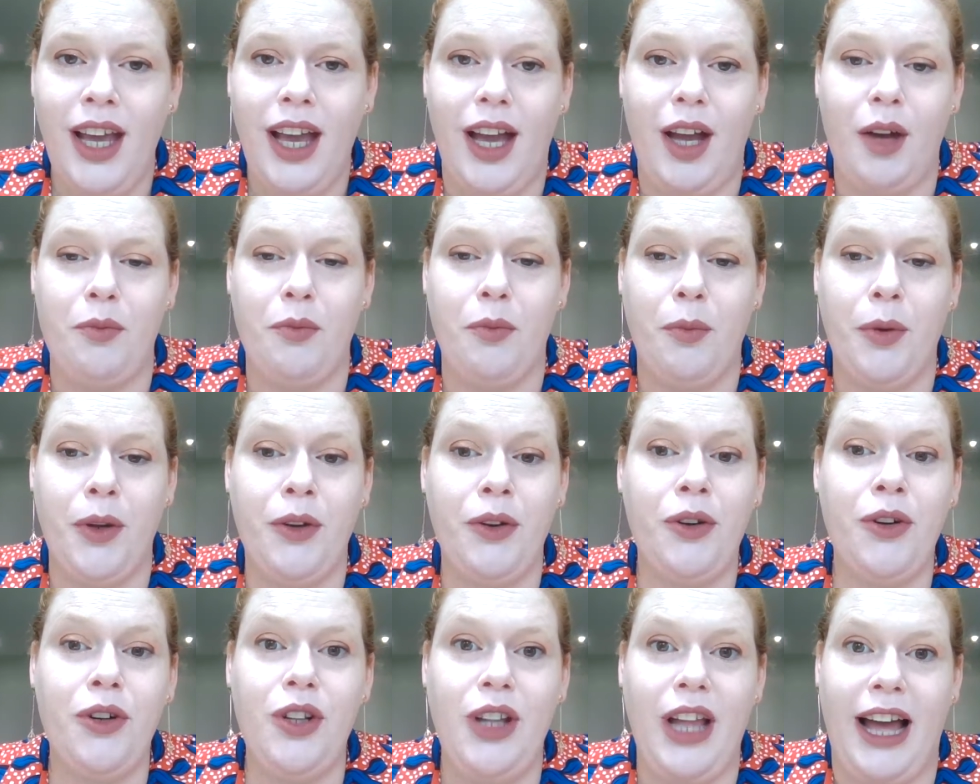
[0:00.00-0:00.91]
Um, we
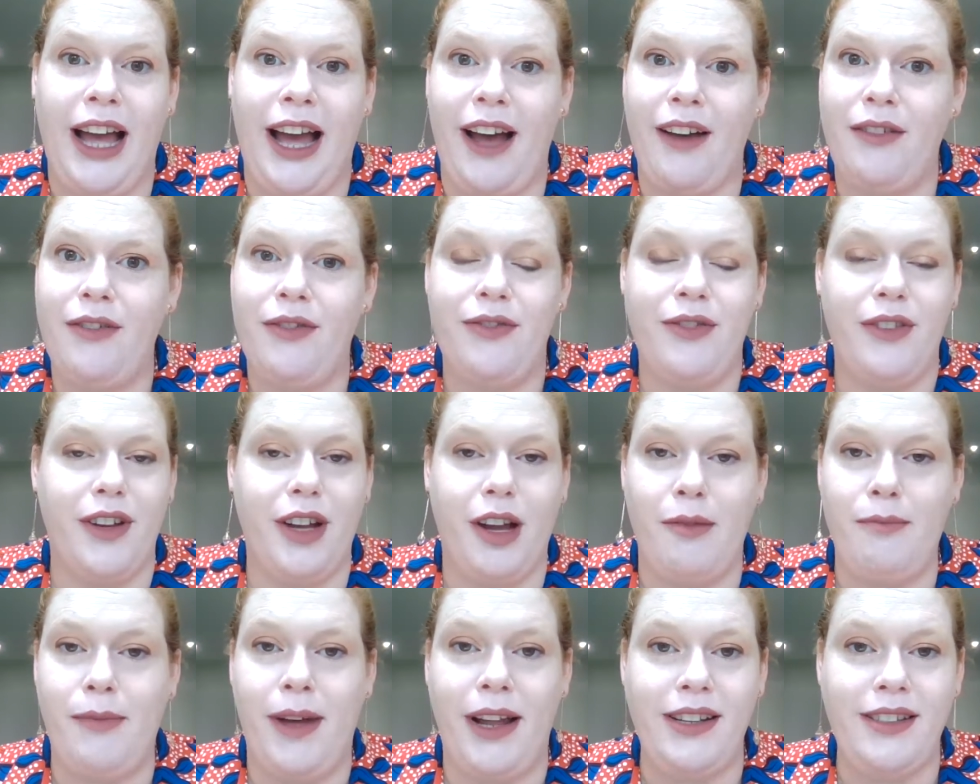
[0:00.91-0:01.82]
all have
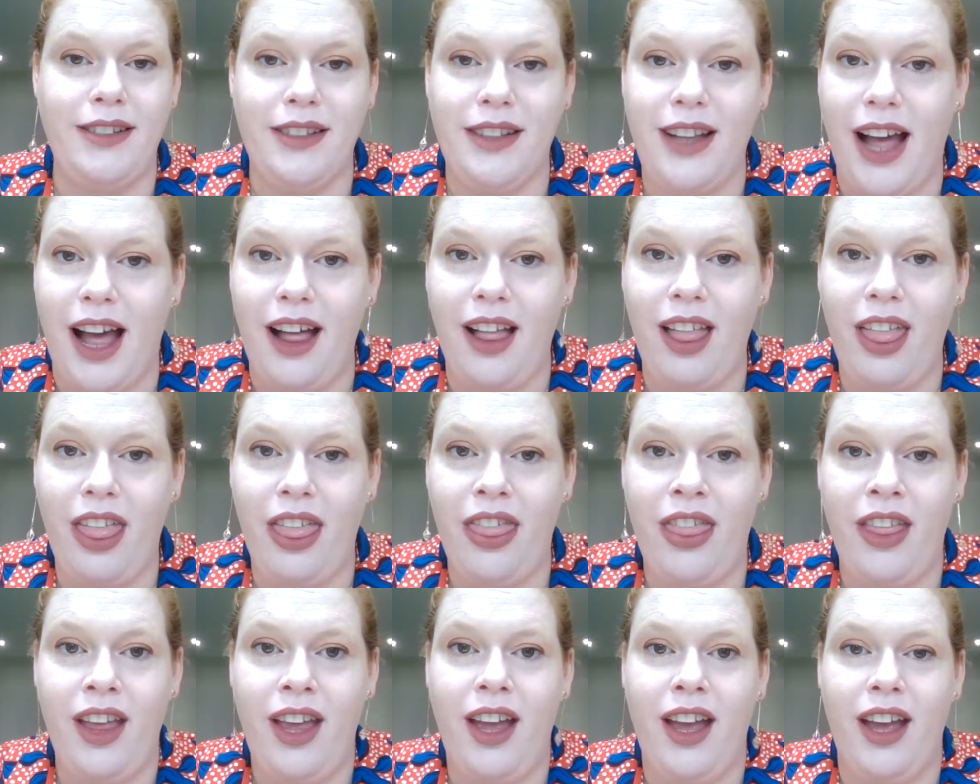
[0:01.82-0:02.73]
a mental health
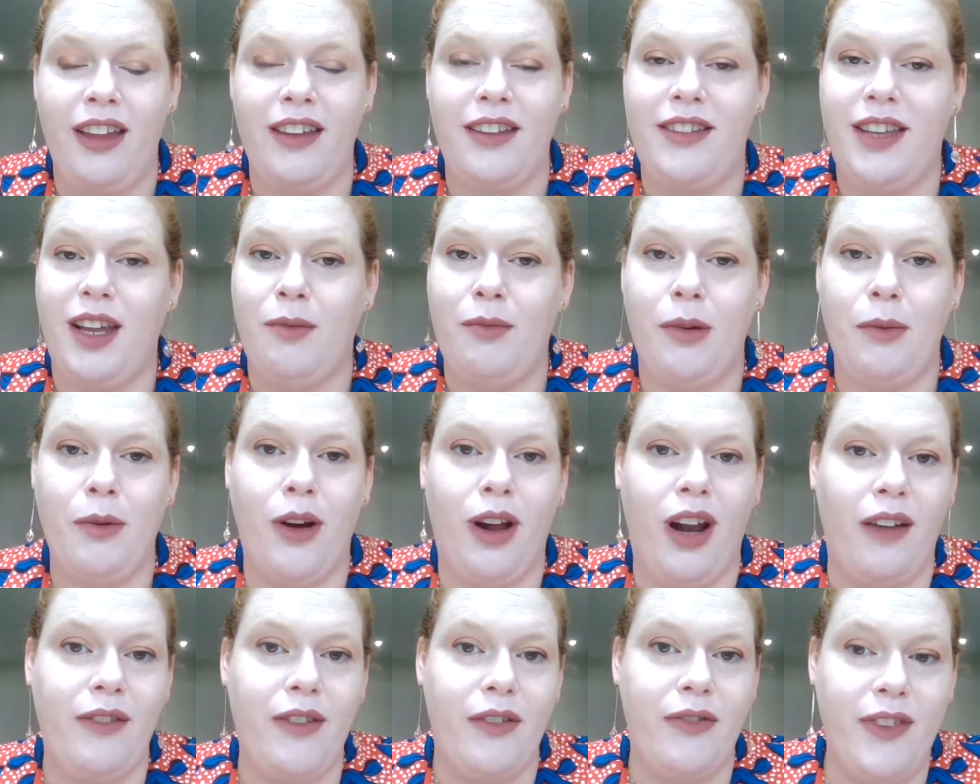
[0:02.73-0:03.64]
in the same way, we all
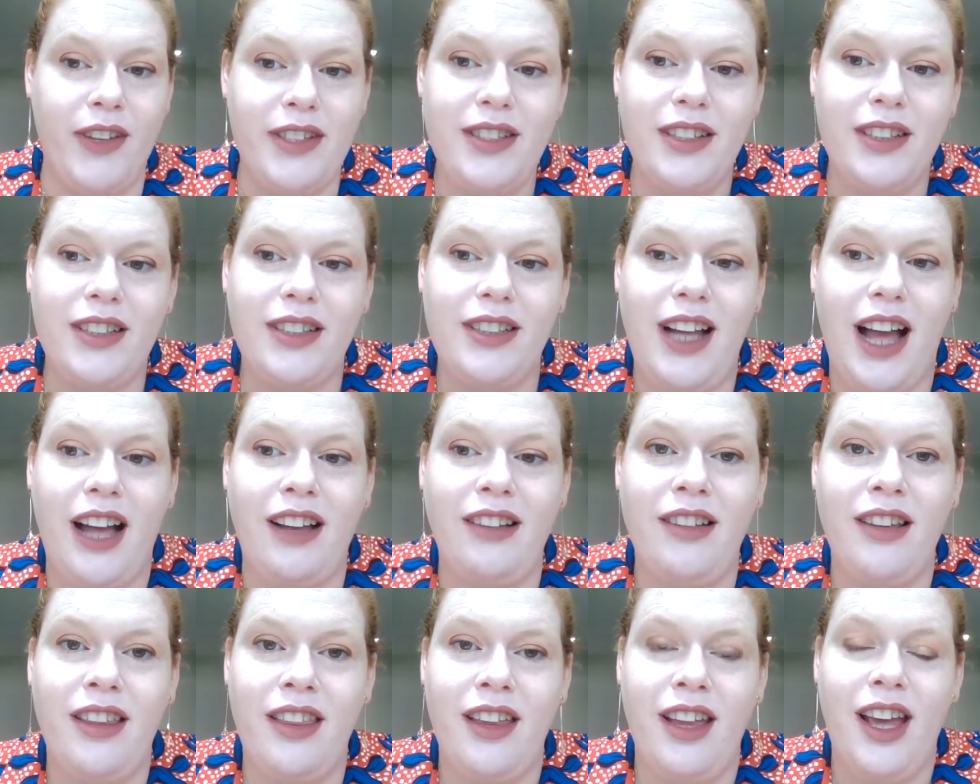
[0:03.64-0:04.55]
have a physical
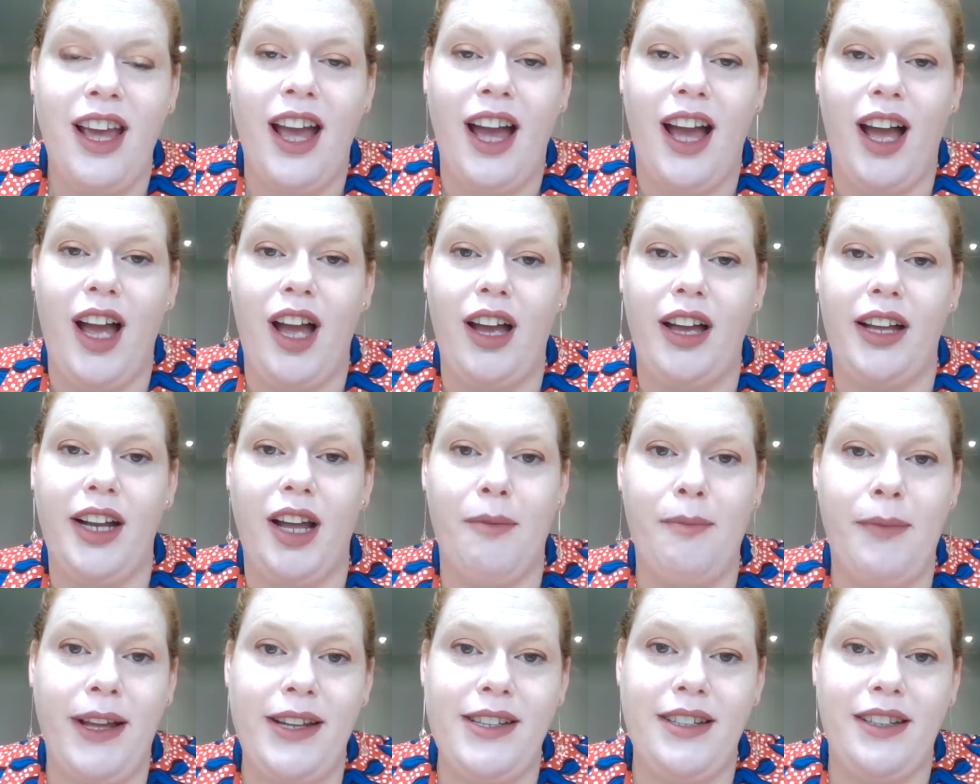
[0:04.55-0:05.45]
health, uh, and our
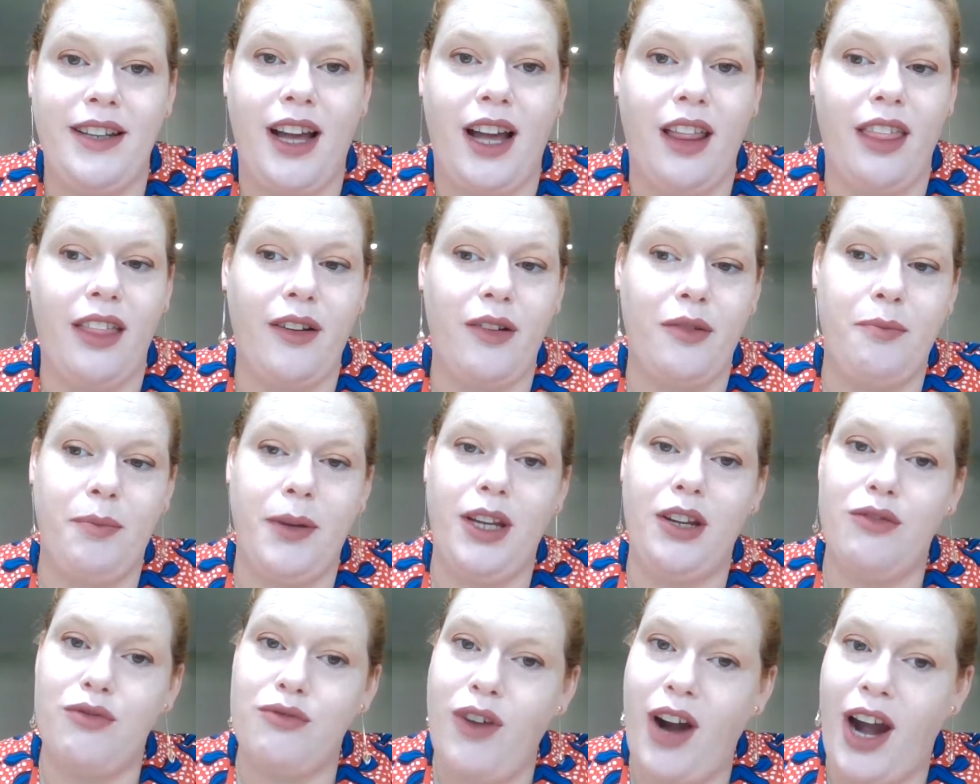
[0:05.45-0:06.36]
mental health could be
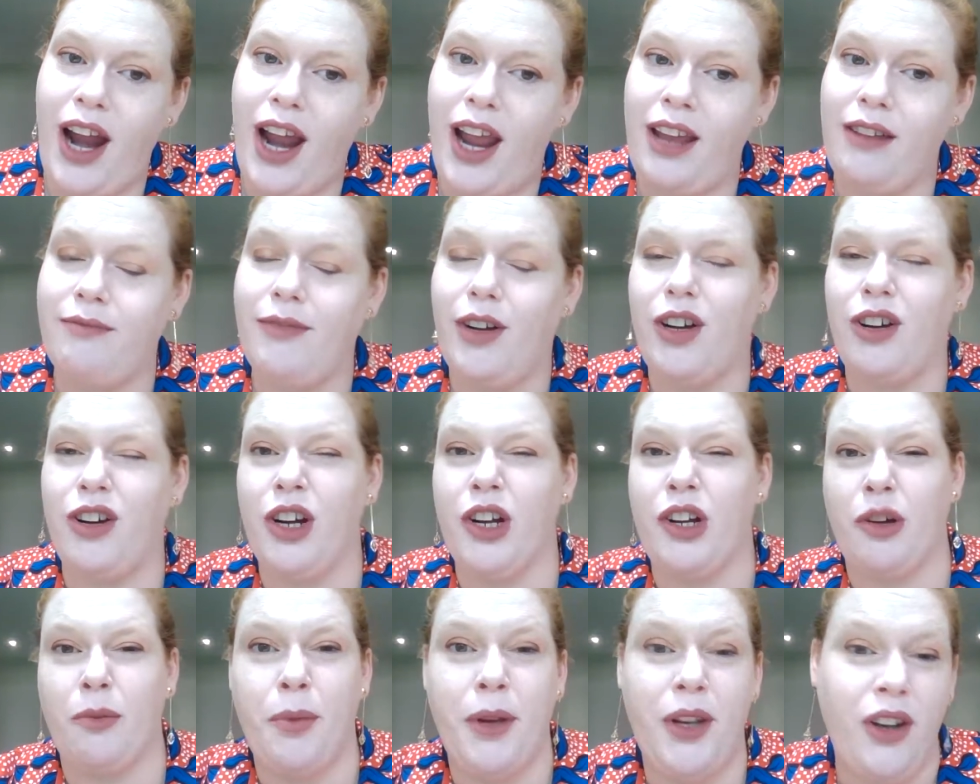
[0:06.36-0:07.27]
great or
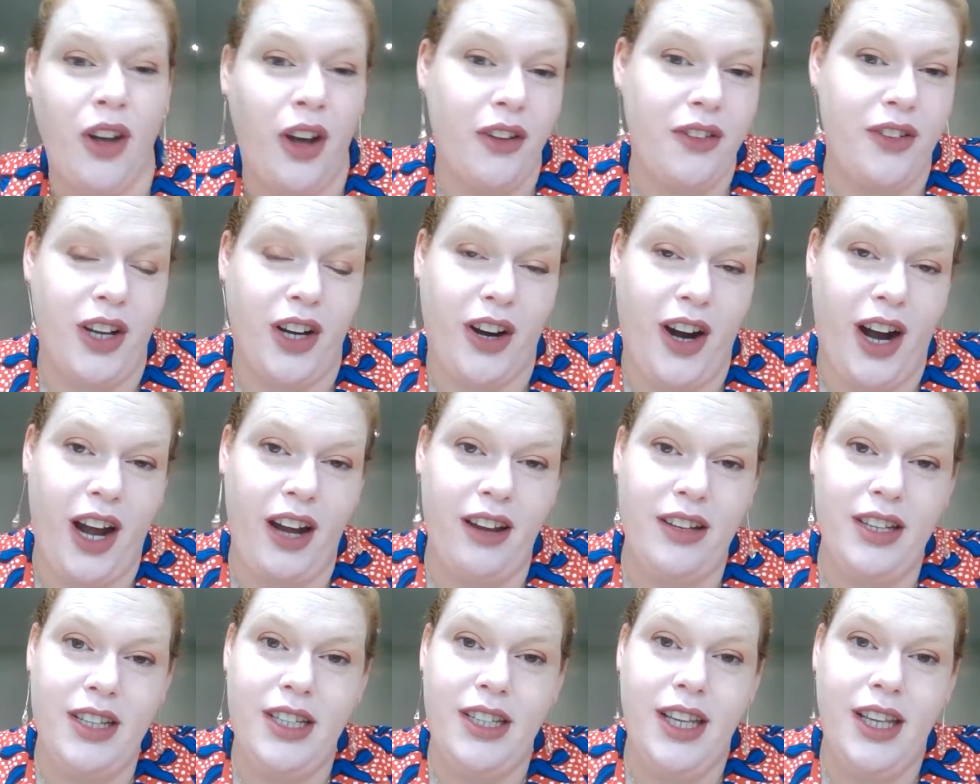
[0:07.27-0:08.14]
it could be not so great.